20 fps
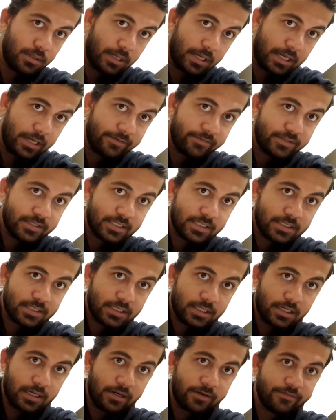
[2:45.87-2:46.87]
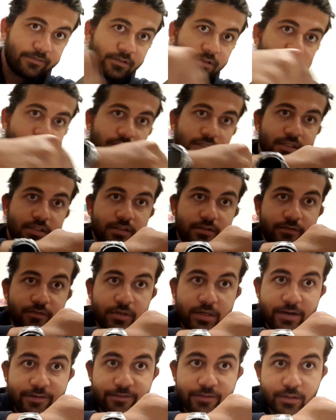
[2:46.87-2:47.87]
I have a 6.5 inch wrist for
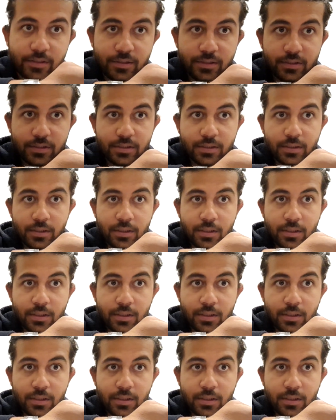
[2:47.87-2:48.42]
reference,